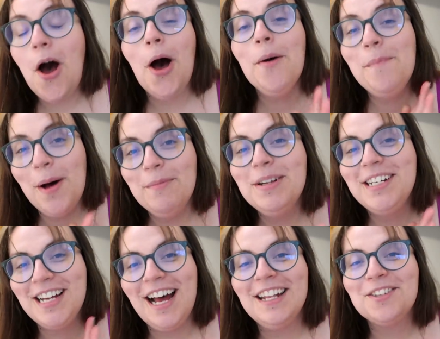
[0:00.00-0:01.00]
her mum and
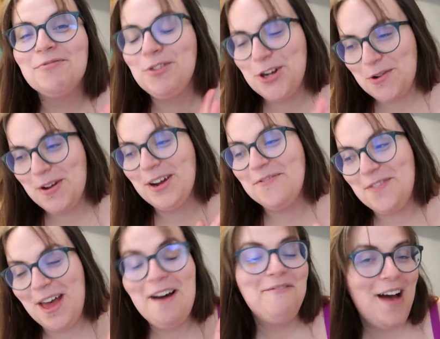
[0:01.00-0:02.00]
dad's renewing of
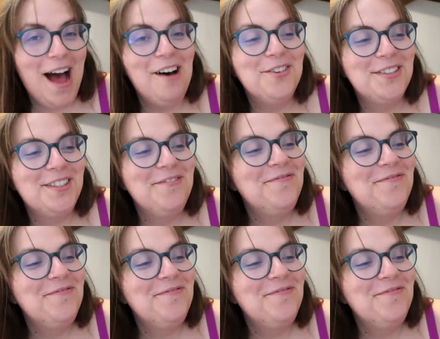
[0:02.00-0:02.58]
their vows.